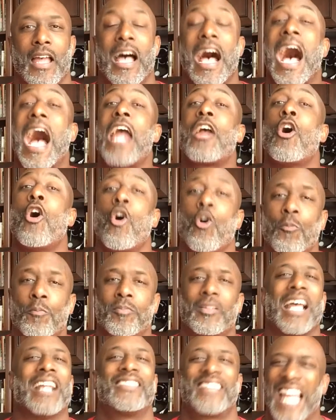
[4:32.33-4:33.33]
I
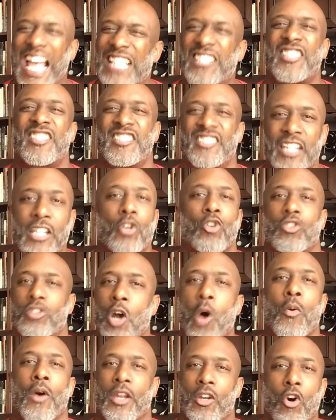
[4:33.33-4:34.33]
hope that that's still
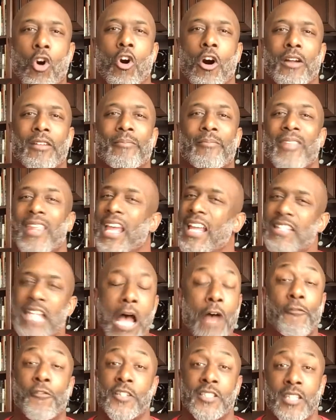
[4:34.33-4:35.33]
going on in
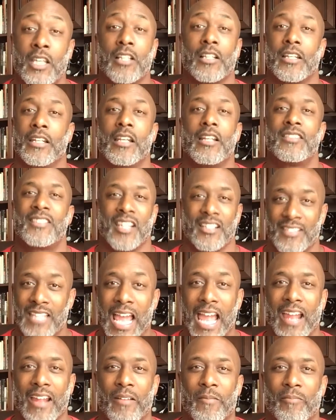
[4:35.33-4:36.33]
that facility
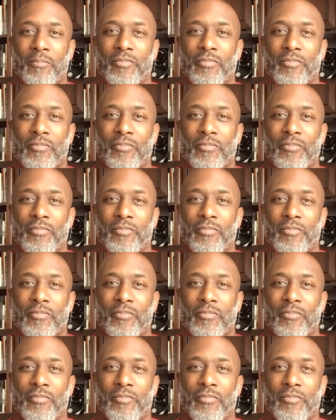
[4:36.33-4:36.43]
today.